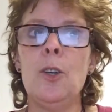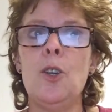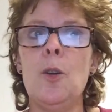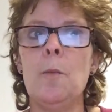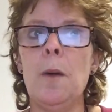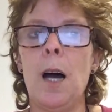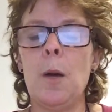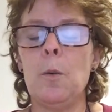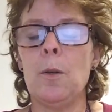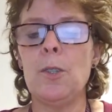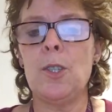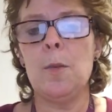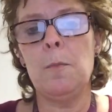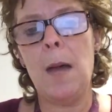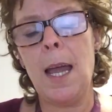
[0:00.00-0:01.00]
You might want
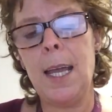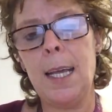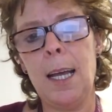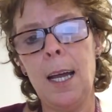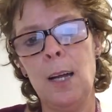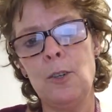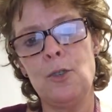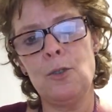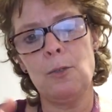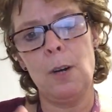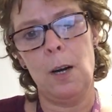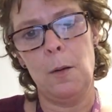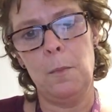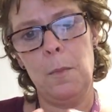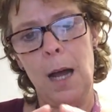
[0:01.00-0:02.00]
to make a
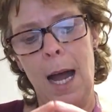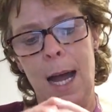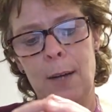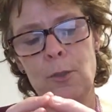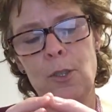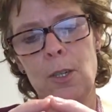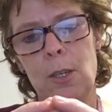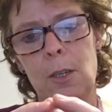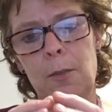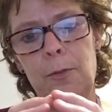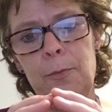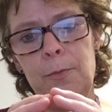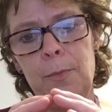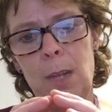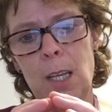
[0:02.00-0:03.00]
drum out of
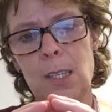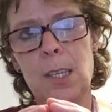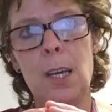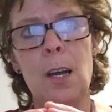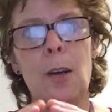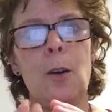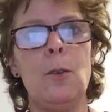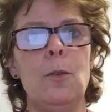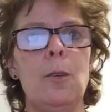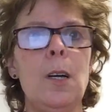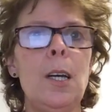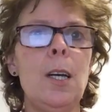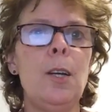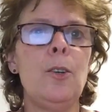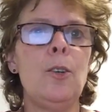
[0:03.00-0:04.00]
a circle.
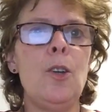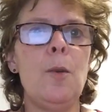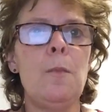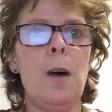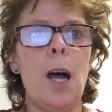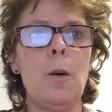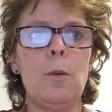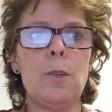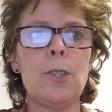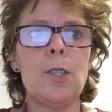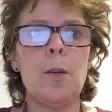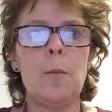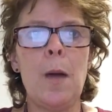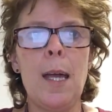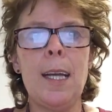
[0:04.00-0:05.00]
You might want
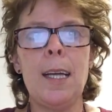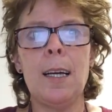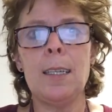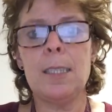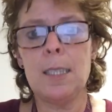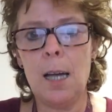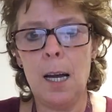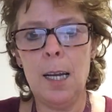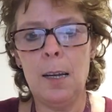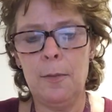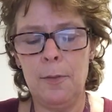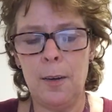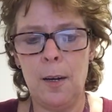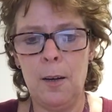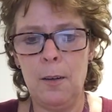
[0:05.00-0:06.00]
to make a
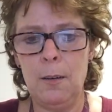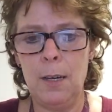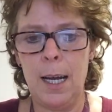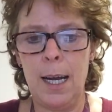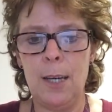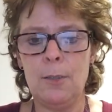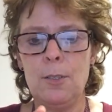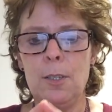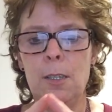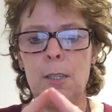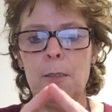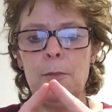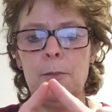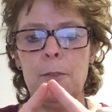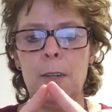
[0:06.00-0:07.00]
xylophone out
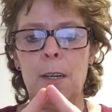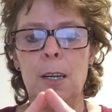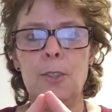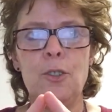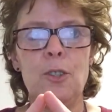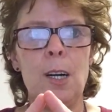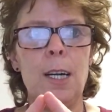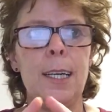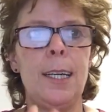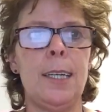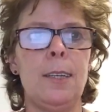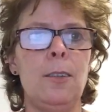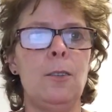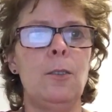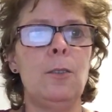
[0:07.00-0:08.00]
of a
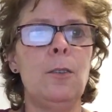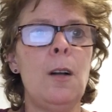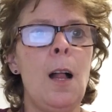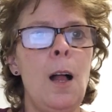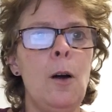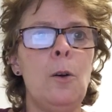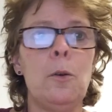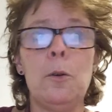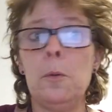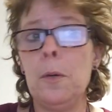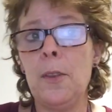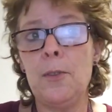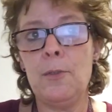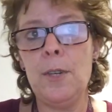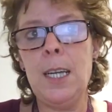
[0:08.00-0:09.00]
triangle. Or
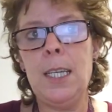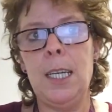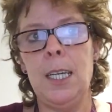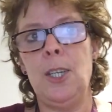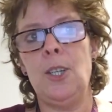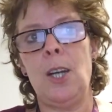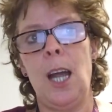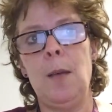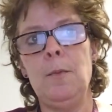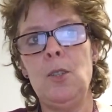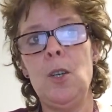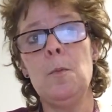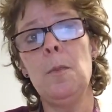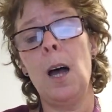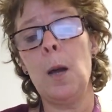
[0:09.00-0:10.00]
with 3D
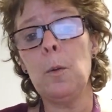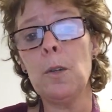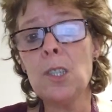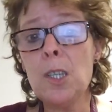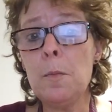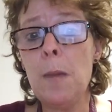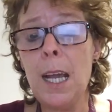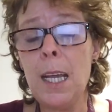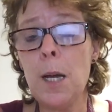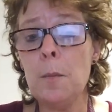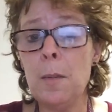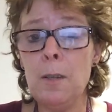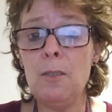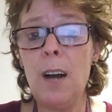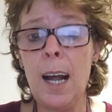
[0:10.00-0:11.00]
shapes, you might want to make a
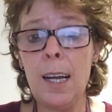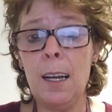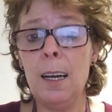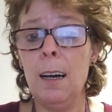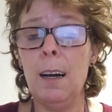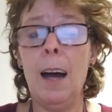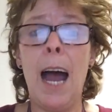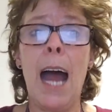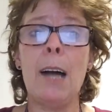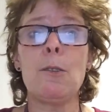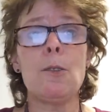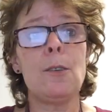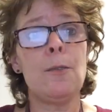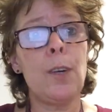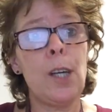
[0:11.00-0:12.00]
maraca
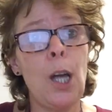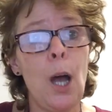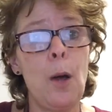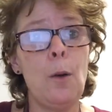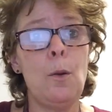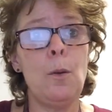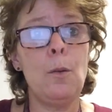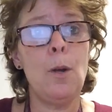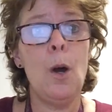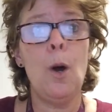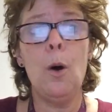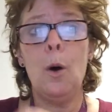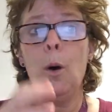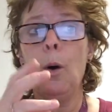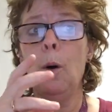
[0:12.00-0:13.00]
out of a cone,
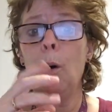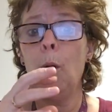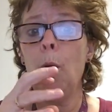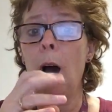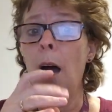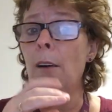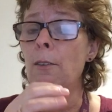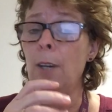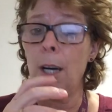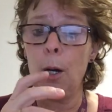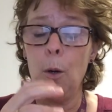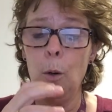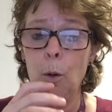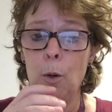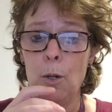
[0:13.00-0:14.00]
or a
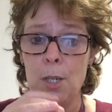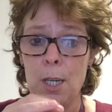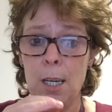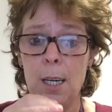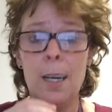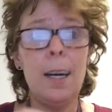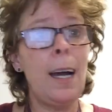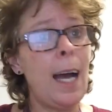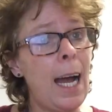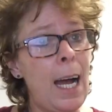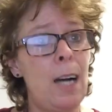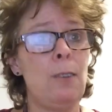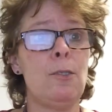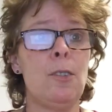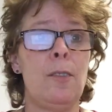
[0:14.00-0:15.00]
recorder
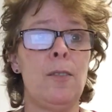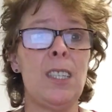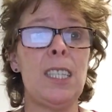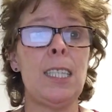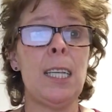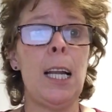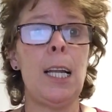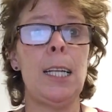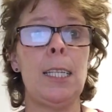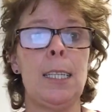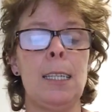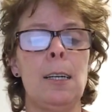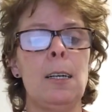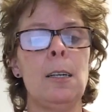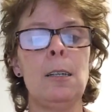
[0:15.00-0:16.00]
out of a
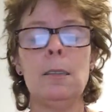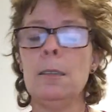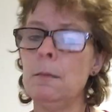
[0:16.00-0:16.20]
cylinder.